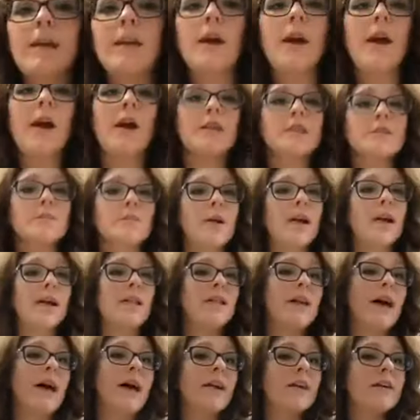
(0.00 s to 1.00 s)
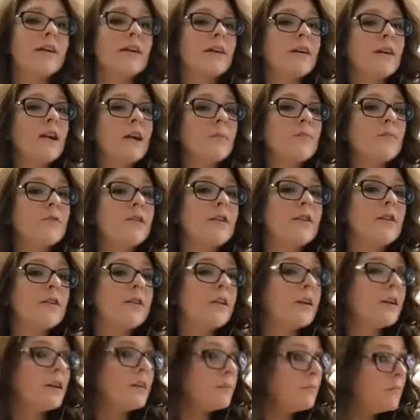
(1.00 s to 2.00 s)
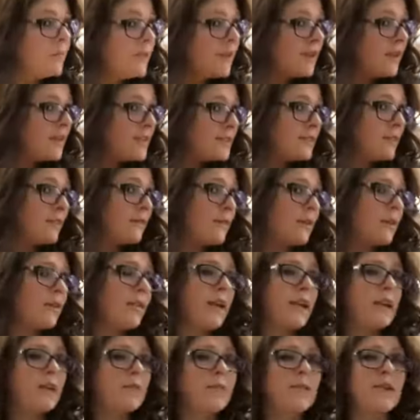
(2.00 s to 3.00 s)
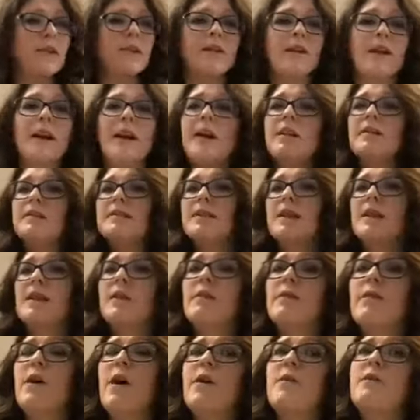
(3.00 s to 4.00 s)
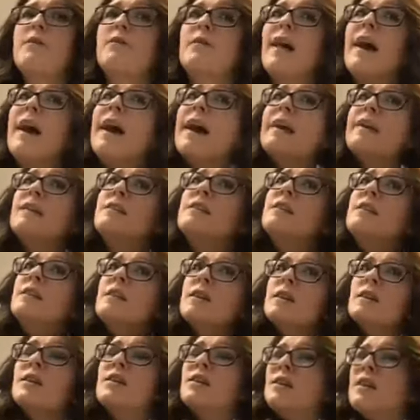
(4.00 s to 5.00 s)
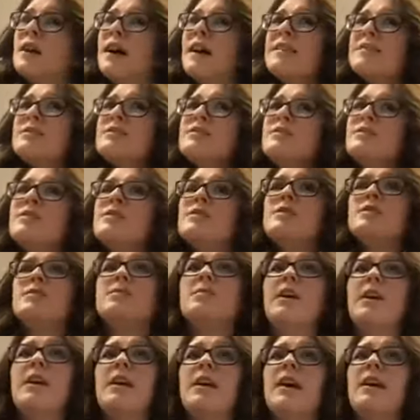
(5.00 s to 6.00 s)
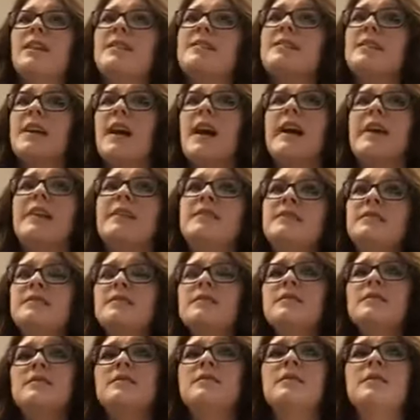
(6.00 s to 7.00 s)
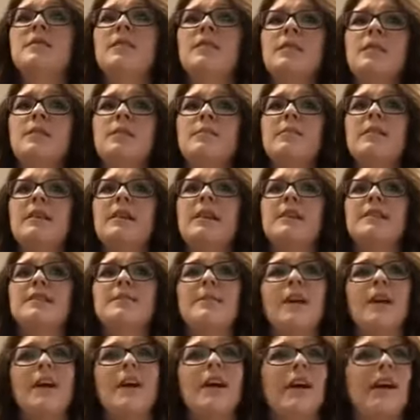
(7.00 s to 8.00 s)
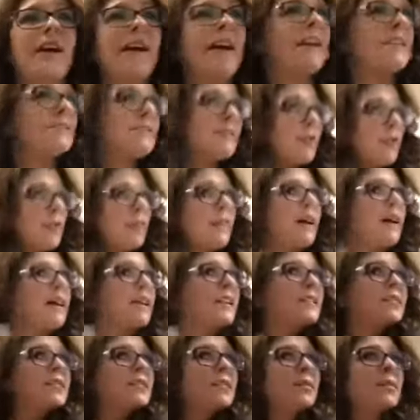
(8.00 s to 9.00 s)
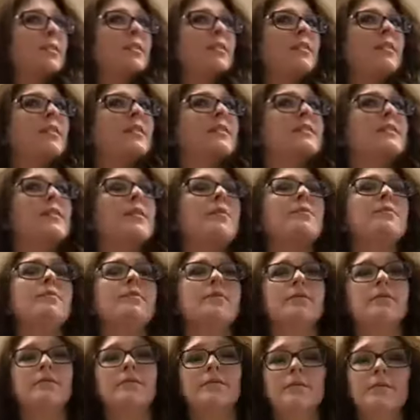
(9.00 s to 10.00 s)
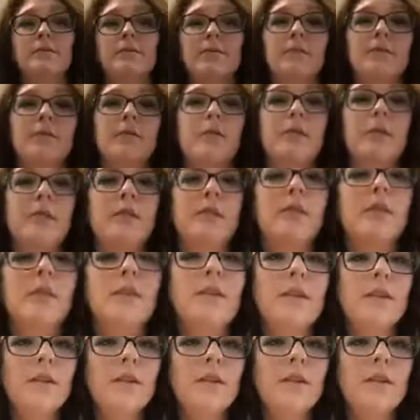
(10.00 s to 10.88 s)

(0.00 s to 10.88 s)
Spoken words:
your hairspray, lacquer it up real good, because if you're like me, your hair is gonna fall flat as soon as you walk outside, because my hair has no body to it on its own.